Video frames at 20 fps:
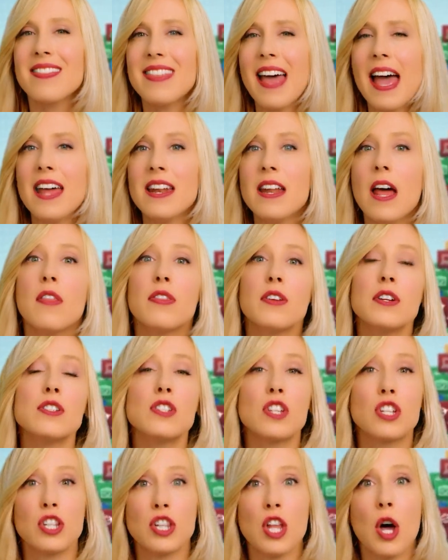Then there's
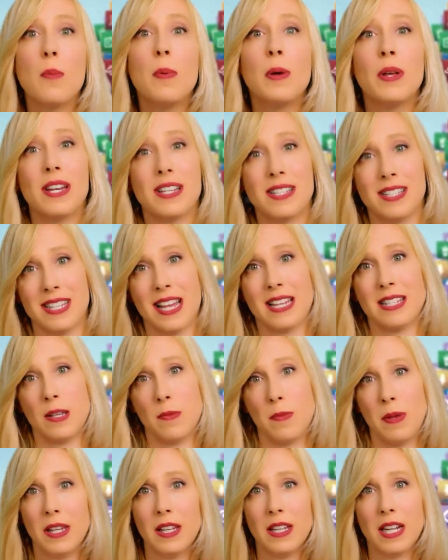global
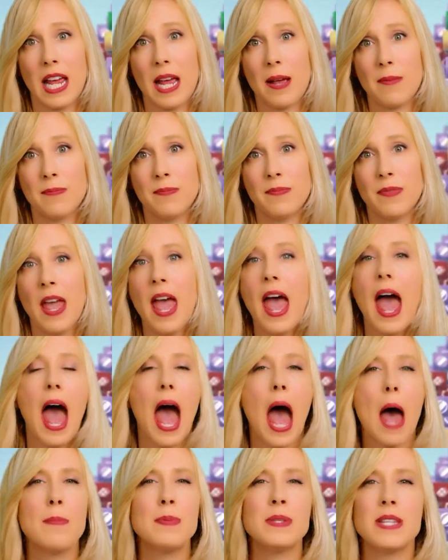accessibility.
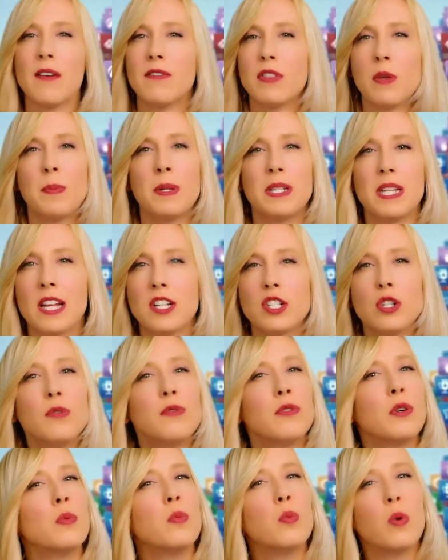Apps have the potential
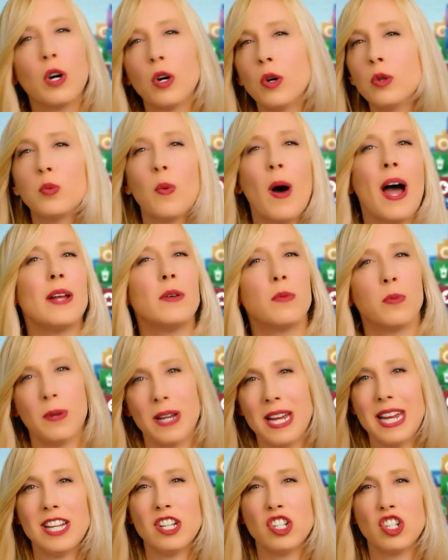for worldwide
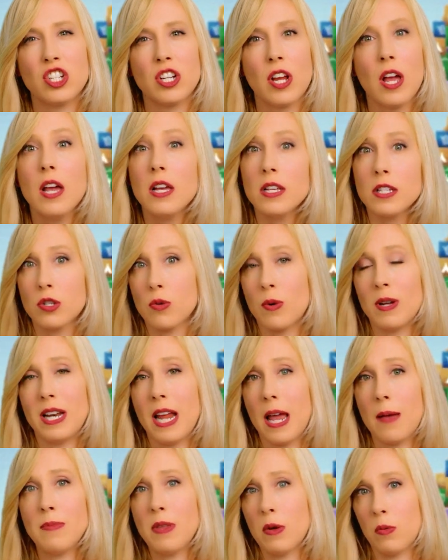reach, so a
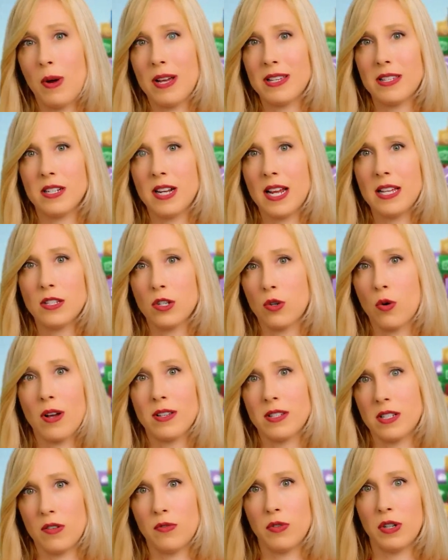name that resonates
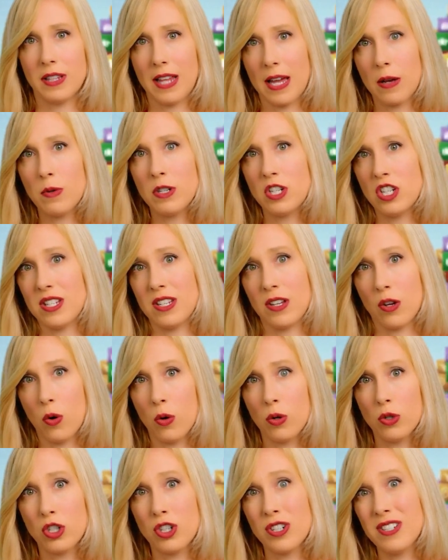across different languages and
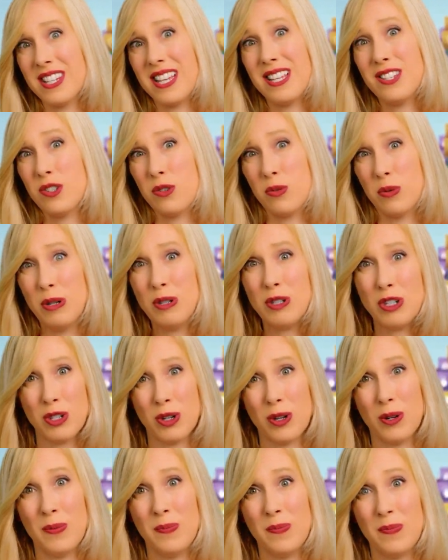cultures is
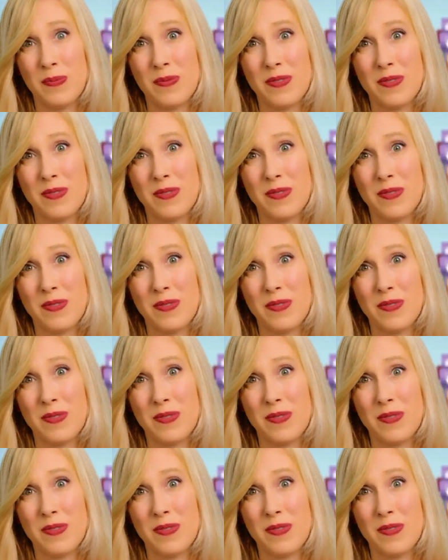crucial.